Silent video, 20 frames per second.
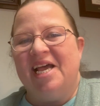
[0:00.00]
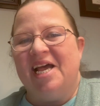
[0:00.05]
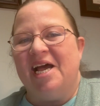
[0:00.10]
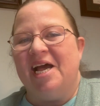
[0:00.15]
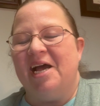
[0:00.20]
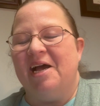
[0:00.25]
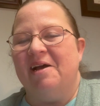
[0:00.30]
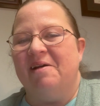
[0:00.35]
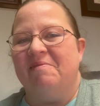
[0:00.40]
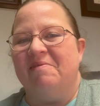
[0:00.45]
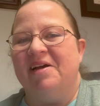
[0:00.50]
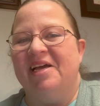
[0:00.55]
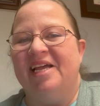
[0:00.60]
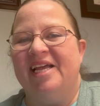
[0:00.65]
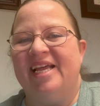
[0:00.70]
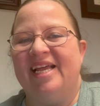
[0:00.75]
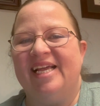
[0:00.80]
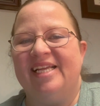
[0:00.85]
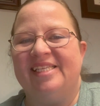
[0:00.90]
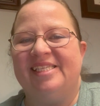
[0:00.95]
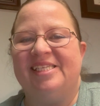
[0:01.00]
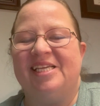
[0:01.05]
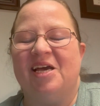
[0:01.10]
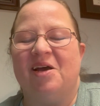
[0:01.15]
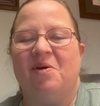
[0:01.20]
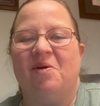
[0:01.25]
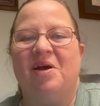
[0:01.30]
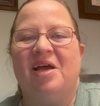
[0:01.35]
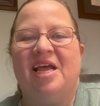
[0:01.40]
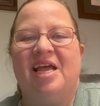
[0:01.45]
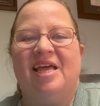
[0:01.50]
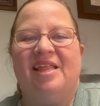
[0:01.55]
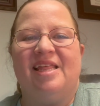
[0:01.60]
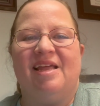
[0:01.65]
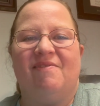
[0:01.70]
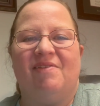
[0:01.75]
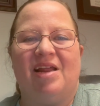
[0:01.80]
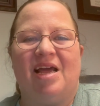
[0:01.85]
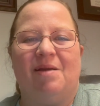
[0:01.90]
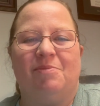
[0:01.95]
And so they
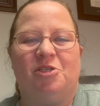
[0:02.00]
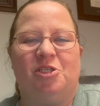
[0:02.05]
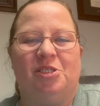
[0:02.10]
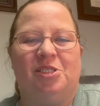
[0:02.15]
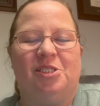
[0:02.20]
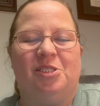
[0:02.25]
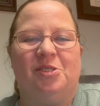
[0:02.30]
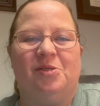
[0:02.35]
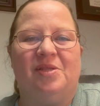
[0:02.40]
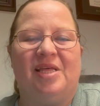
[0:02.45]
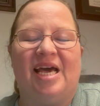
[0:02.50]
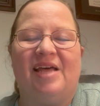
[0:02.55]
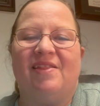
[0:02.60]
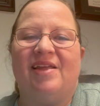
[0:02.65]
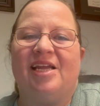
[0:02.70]
have an option to do that.